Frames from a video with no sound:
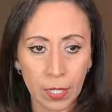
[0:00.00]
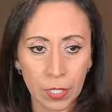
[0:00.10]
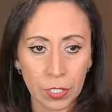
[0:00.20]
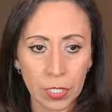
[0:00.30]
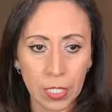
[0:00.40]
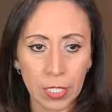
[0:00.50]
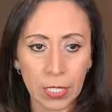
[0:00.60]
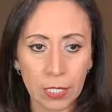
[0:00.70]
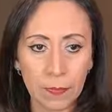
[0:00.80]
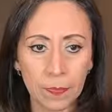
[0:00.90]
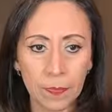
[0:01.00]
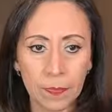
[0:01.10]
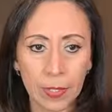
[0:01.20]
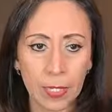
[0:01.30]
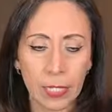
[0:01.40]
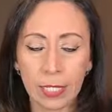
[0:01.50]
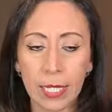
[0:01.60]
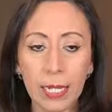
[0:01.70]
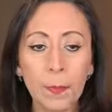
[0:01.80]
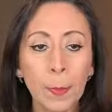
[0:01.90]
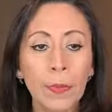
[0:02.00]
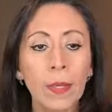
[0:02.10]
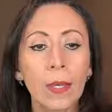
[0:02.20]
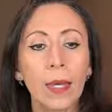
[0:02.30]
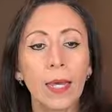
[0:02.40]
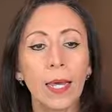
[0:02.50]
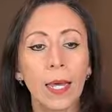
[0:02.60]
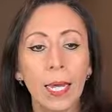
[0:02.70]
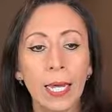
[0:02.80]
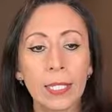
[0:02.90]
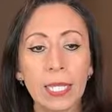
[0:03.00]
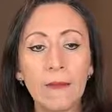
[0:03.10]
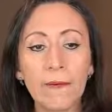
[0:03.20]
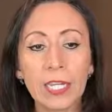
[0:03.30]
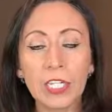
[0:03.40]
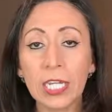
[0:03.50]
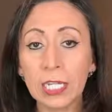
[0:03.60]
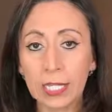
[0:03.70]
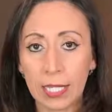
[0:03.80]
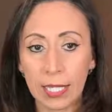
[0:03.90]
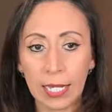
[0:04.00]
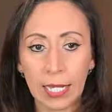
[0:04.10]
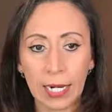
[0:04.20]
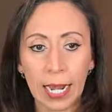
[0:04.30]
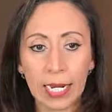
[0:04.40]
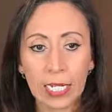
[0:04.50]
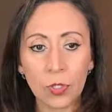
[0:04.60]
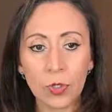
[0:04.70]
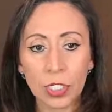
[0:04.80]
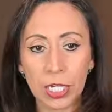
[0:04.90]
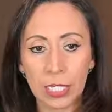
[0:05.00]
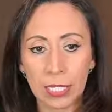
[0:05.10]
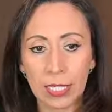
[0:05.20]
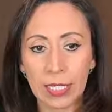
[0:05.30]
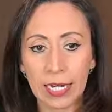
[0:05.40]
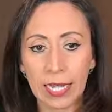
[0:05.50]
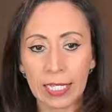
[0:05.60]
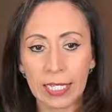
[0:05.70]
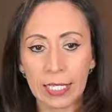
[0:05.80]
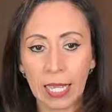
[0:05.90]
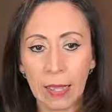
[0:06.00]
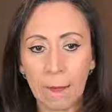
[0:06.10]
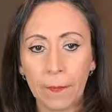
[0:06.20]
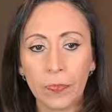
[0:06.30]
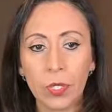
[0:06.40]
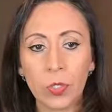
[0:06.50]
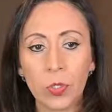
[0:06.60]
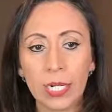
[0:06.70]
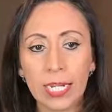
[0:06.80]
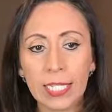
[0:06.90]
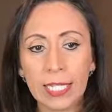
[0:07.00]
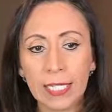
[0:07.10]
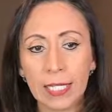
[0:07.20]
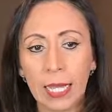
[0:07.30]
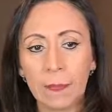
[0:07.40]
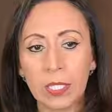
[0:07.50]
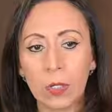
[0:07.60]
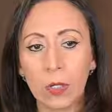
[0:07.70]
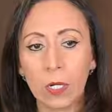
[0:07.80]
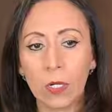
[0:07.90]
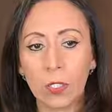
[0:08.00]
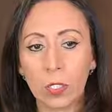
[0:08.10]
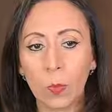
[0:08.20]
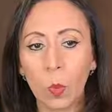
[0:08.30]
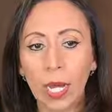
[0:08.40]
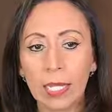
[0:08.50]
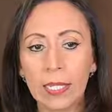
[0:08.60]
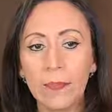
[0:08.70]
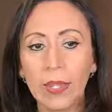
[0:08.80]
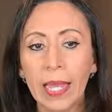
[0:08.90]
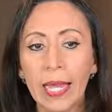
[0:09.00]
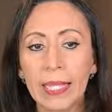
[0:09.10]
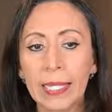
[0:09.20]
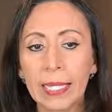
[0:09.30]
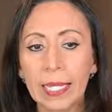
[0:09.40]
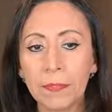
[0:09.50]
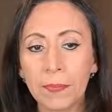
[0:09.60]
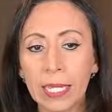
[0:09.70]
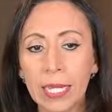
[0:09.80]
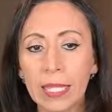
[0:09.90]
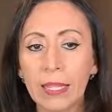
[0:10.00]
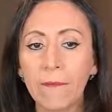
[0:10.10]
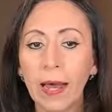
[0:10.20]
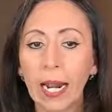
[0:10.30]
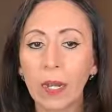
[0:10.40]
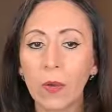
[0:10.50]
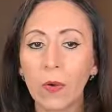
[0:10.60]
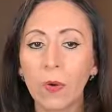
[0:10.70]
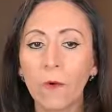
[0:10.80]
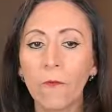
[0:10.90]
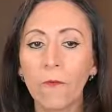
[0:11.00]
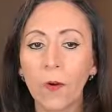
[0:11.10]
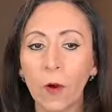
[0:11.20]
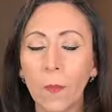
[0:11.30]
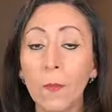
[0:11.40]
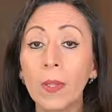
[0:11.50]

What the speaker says: sheet, let's say. And if I change that here, I need to change it in the next step. So the next step is called custom one, and is bringing the value from